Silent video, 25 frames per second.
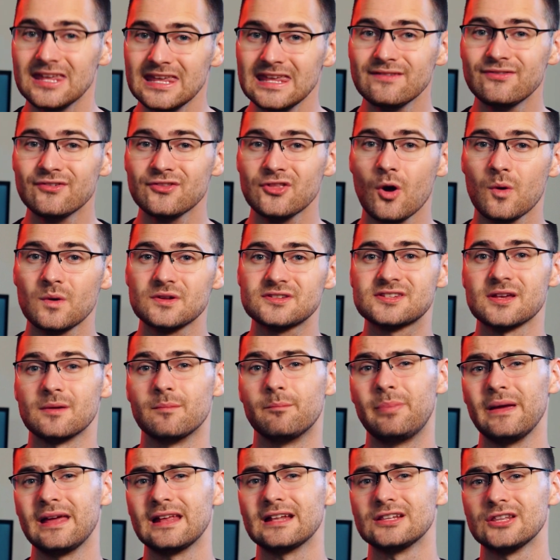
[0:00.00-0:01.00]
Even though it's a
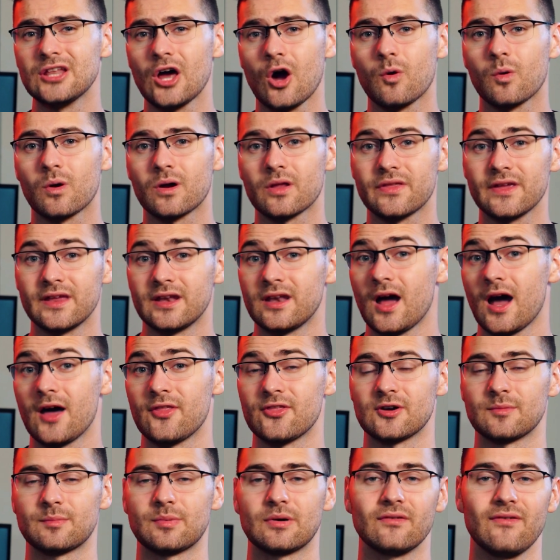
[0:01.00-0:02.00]
bit lower than
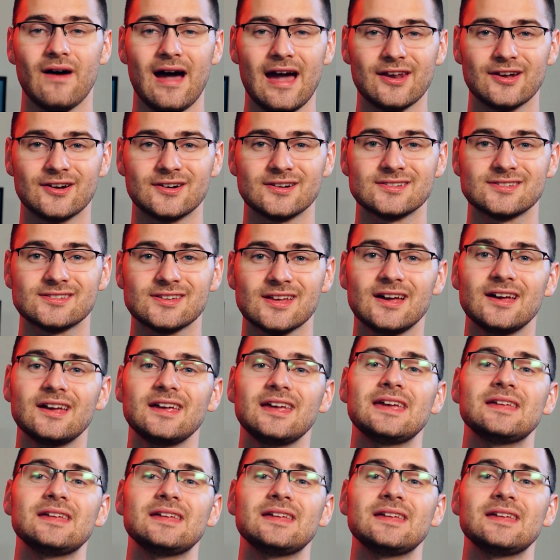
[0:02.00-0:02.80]
other providers,